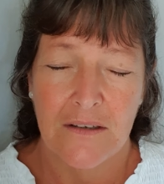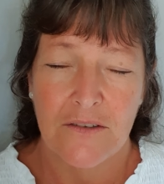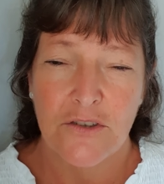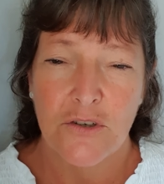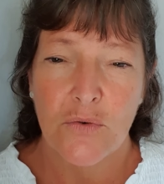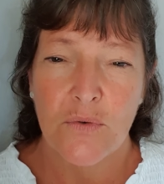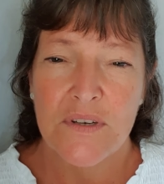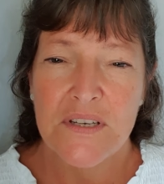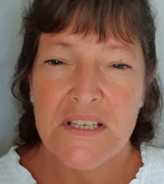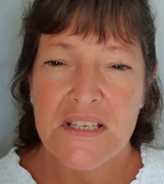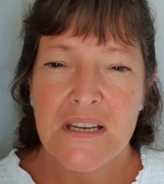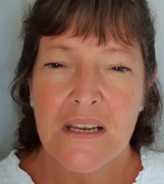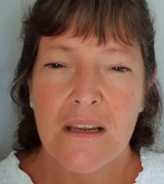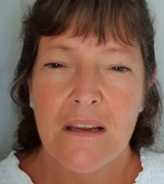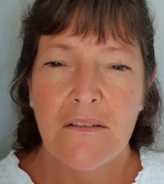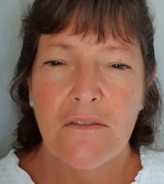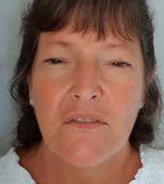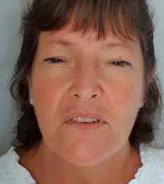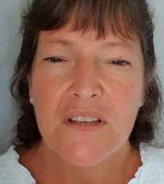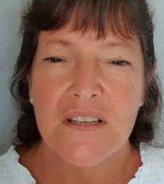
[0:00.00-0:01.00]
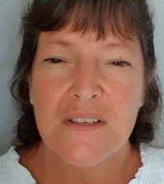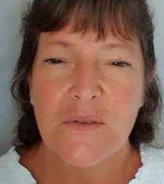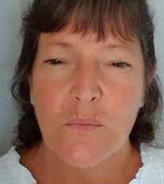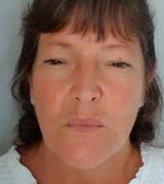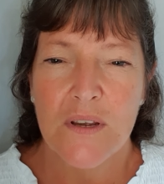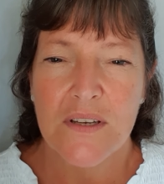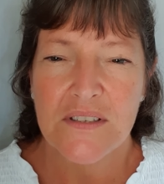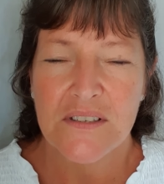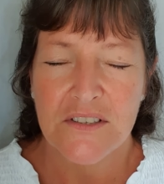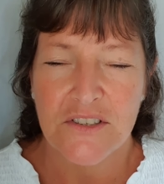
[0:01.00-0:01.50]
To receive these
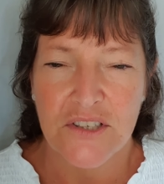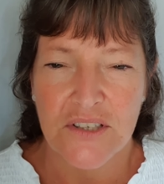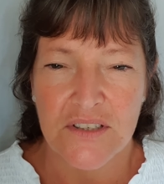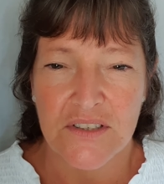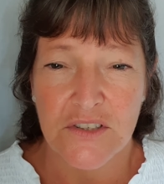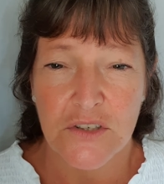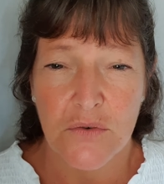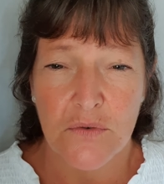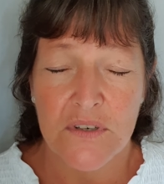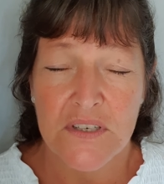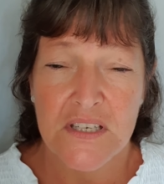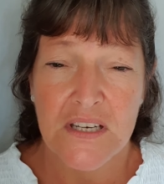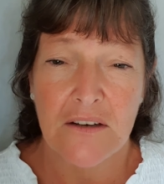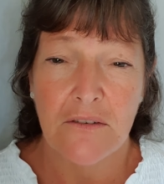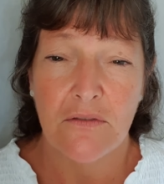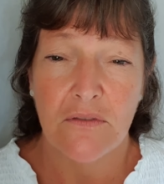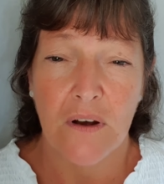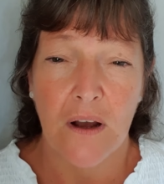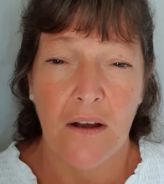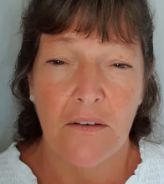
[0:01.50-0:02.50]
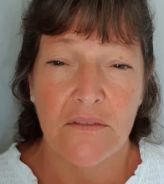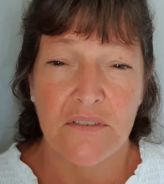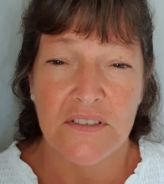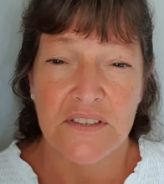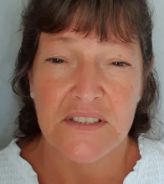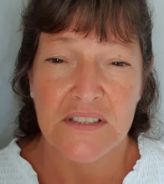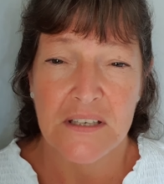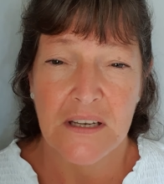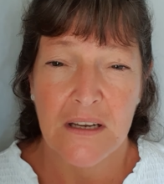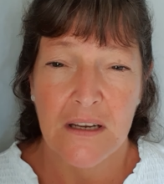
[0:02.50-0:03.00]
messages, to receive
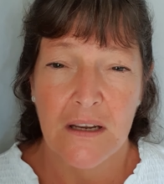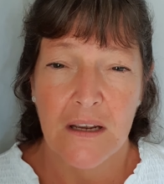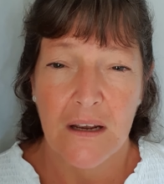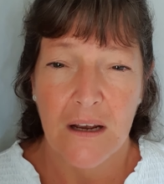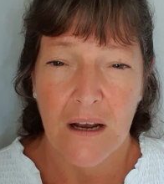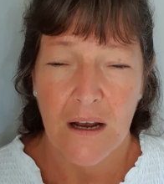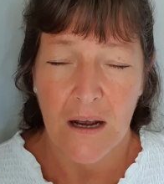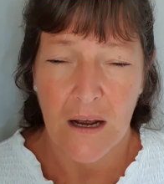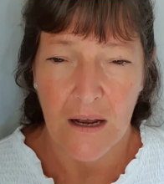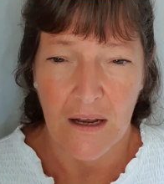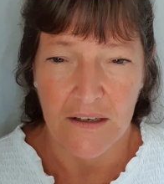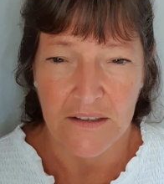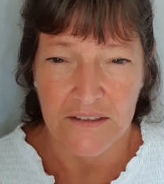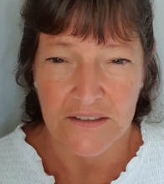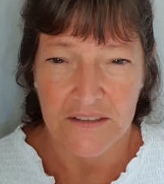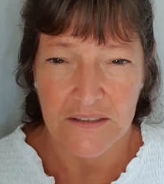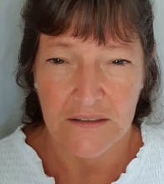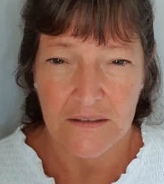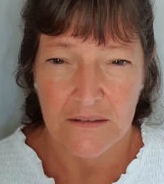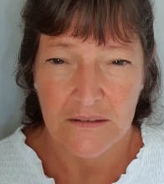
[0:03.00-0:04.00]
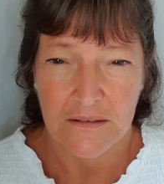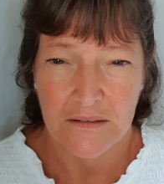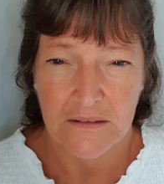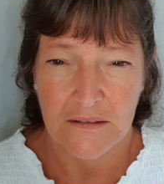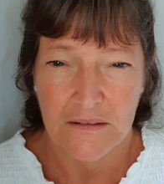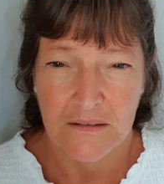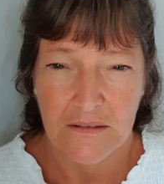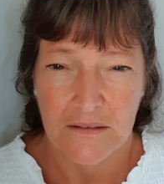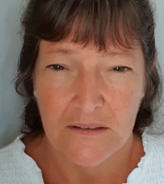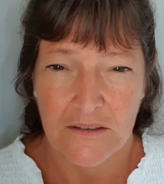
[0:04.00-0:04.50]
Father's heart,
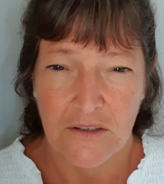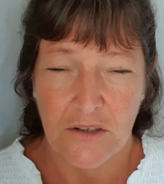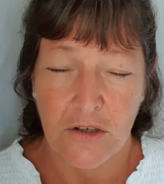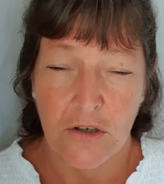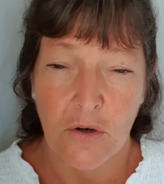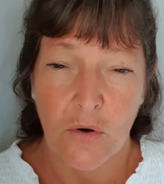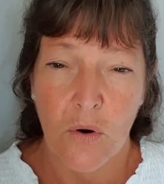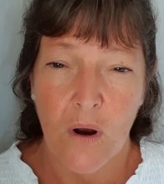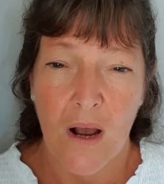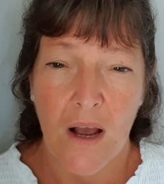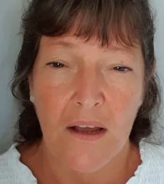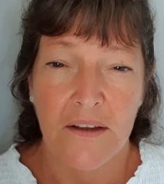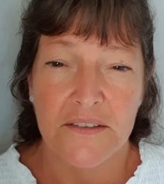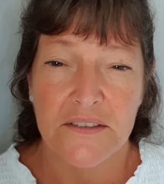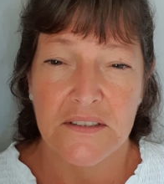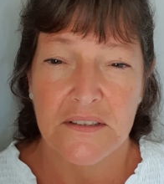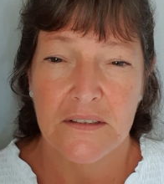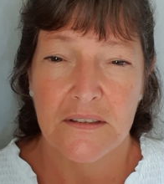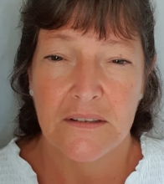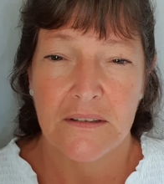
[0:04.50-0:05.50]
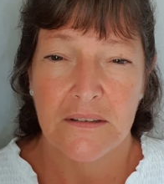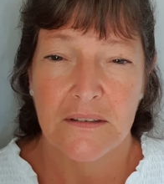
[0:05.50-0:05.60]
to your heart,